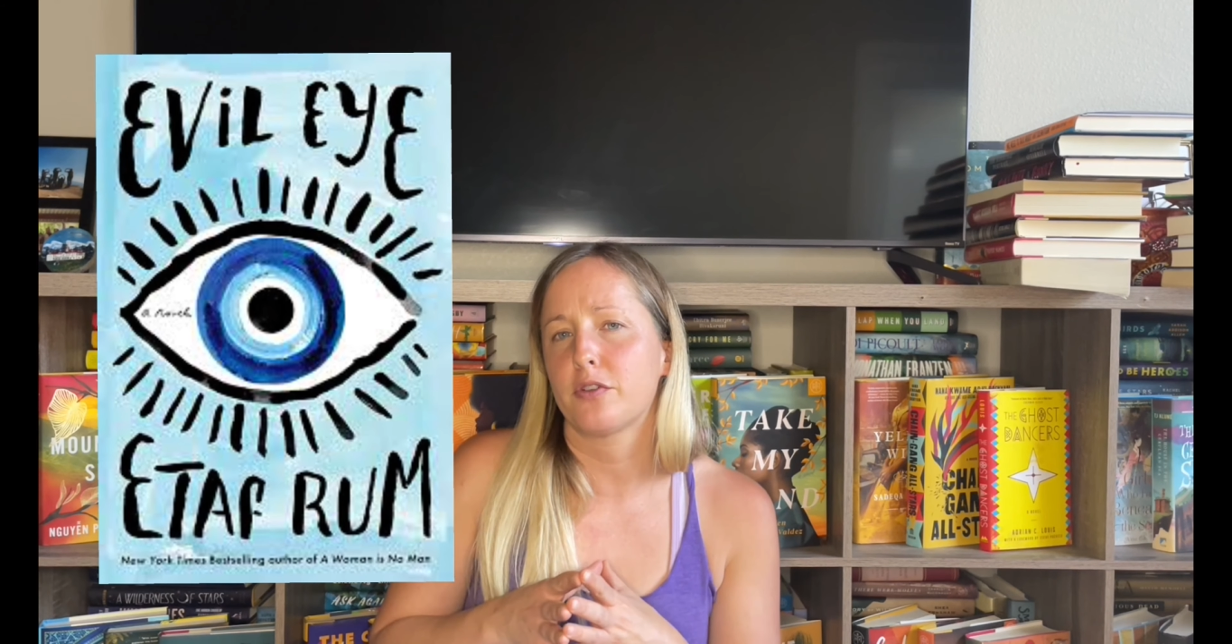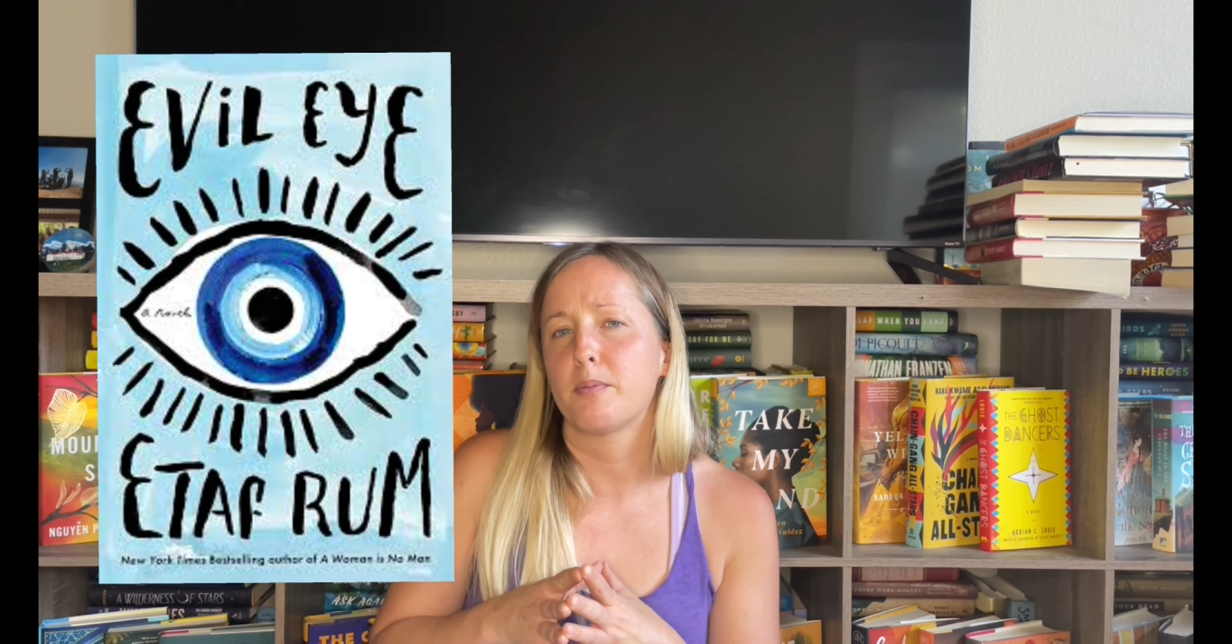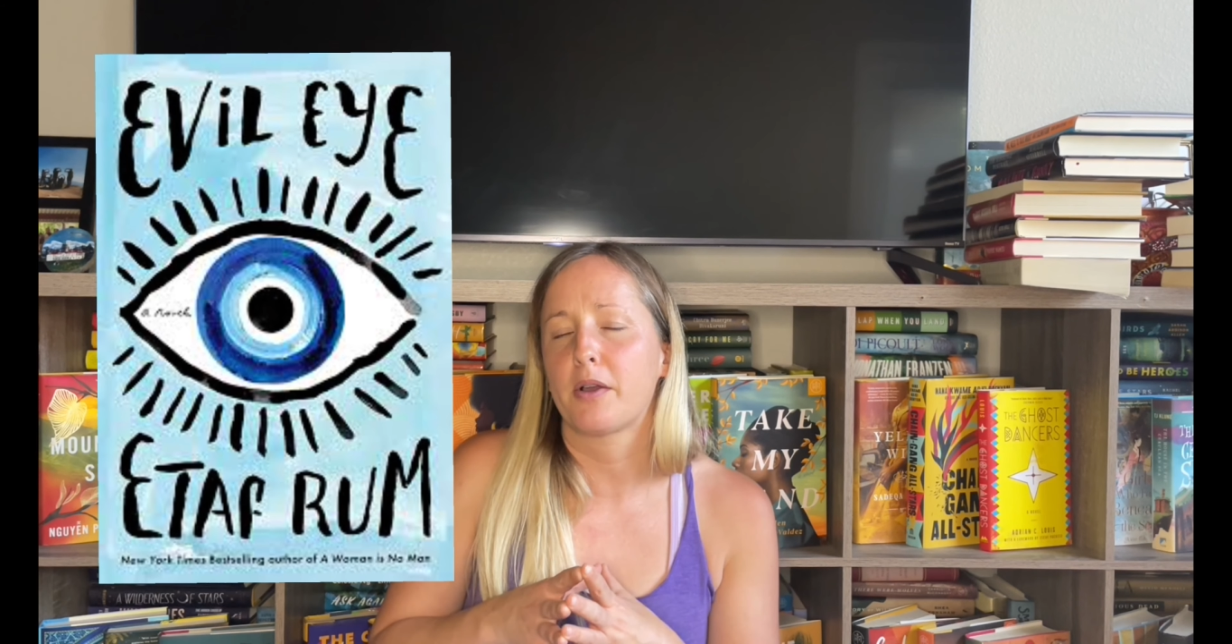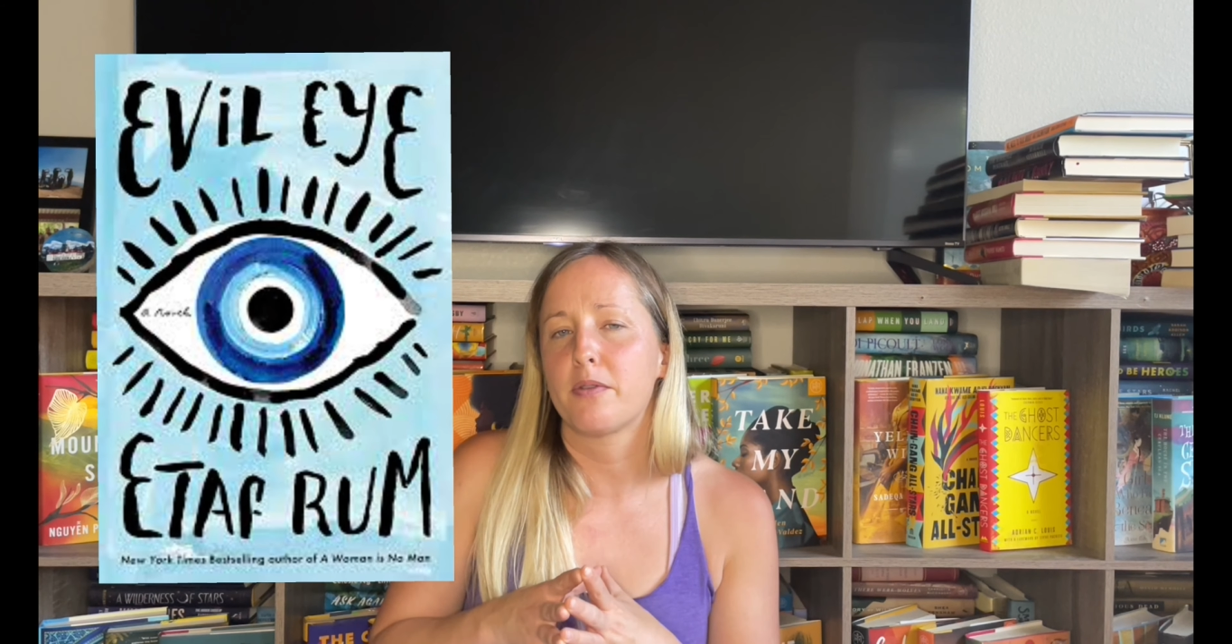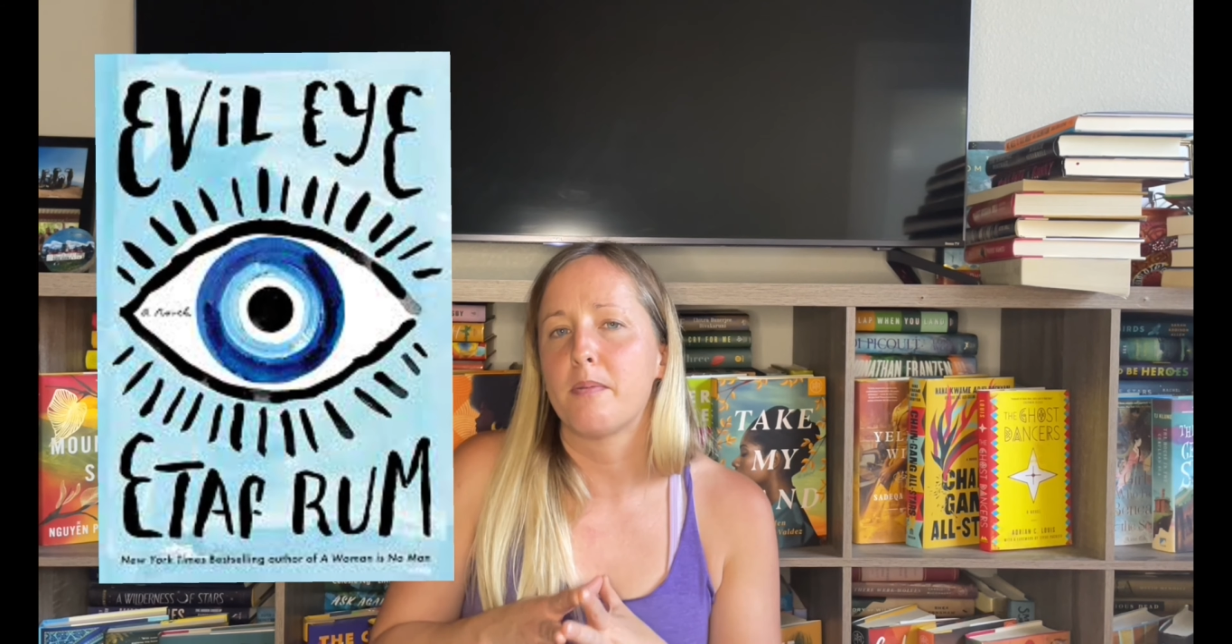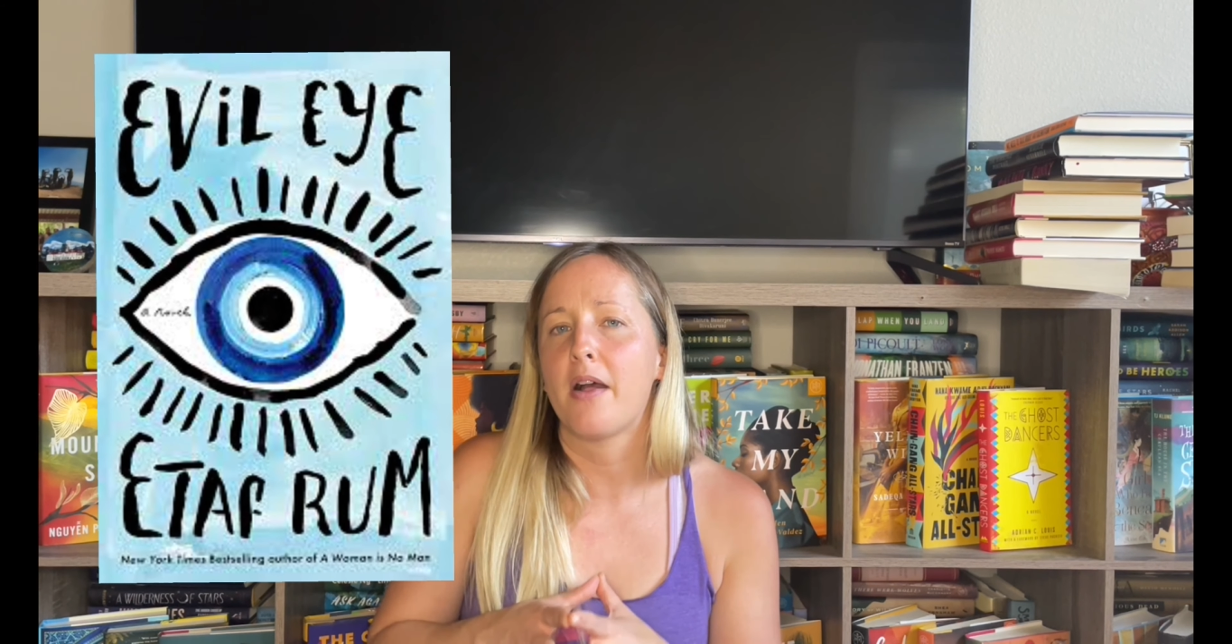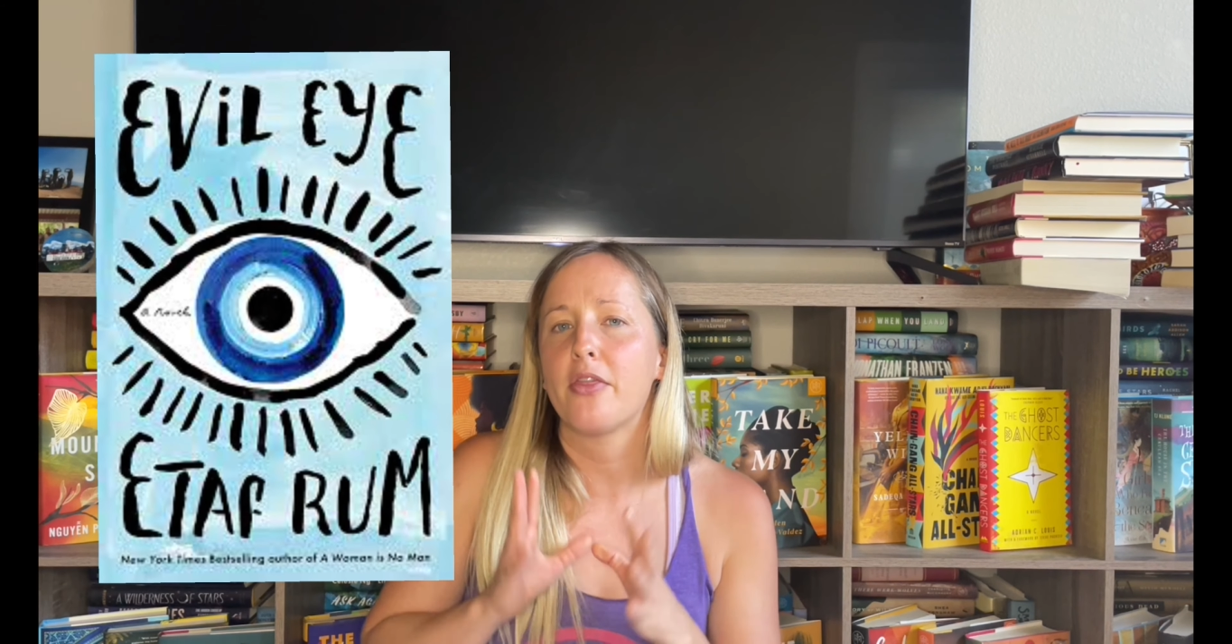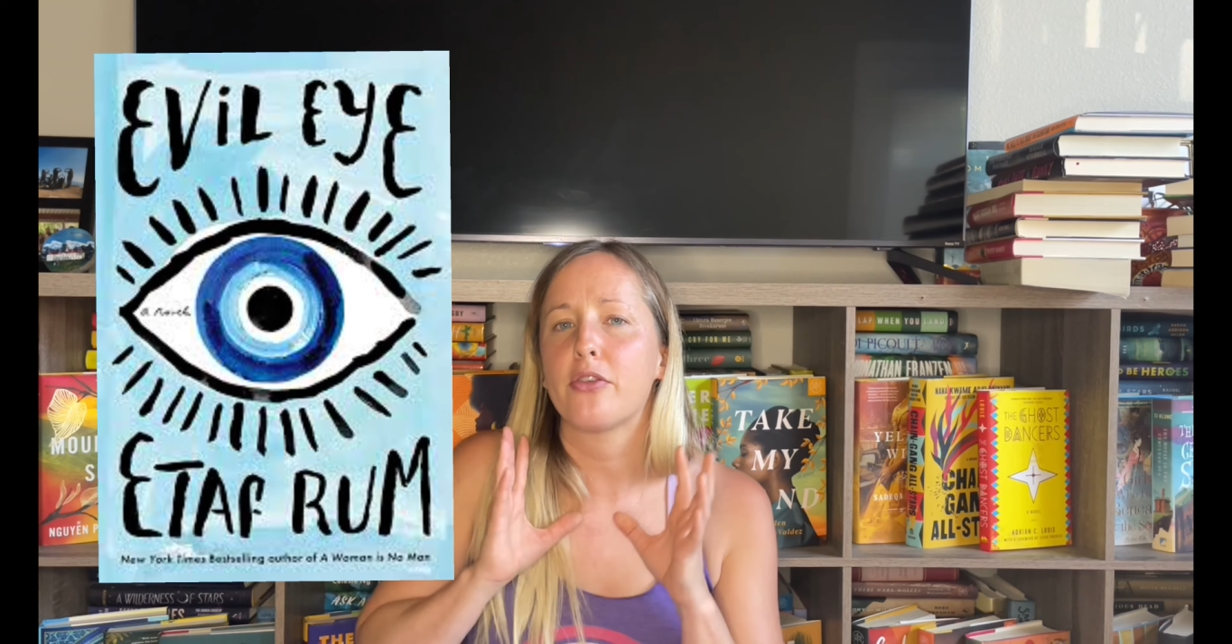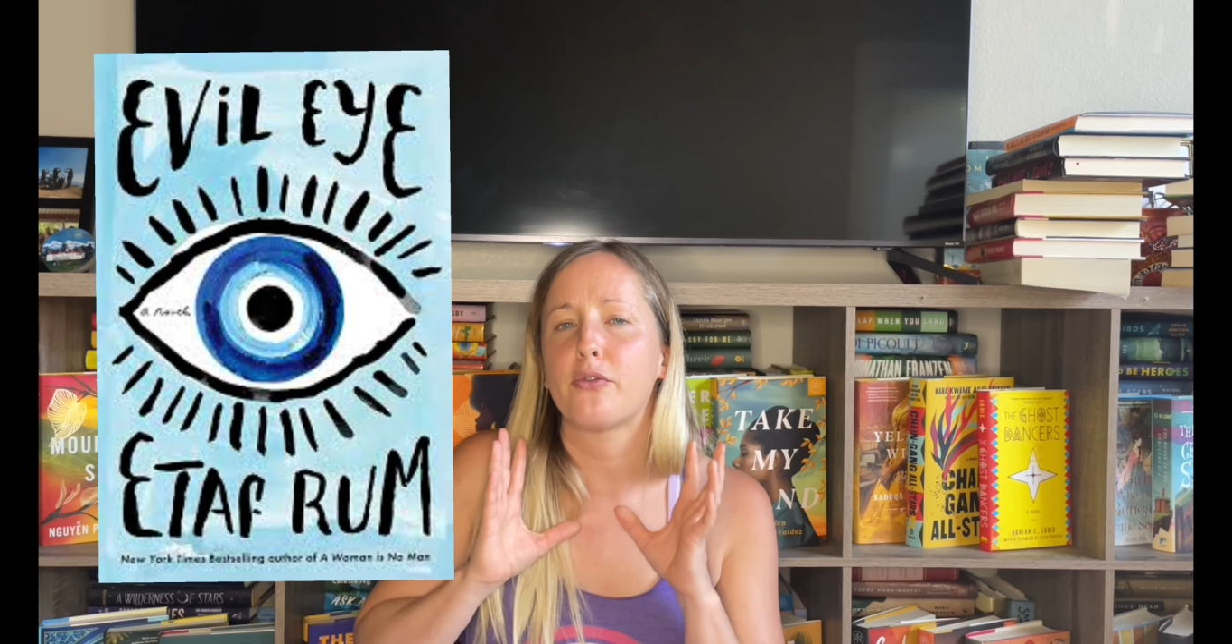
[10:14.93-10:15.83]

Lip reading: for Book of the Month